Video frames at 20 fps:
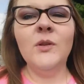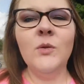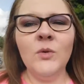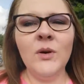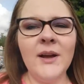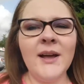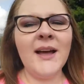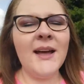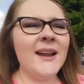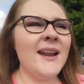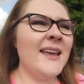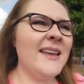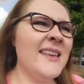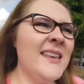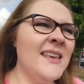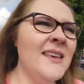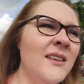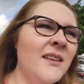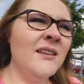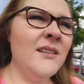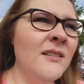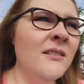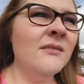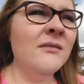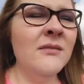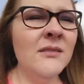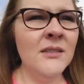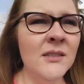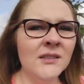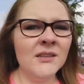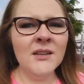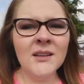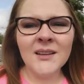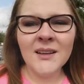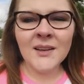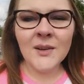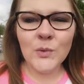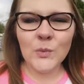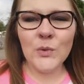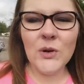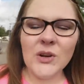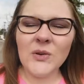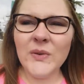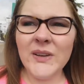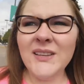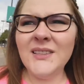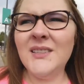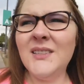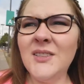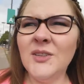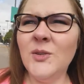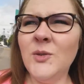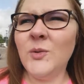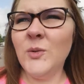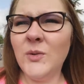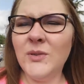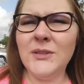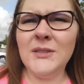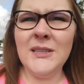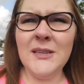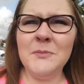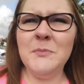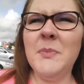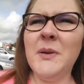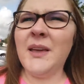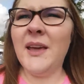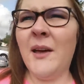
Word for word: We're at IKEA. We're going to deep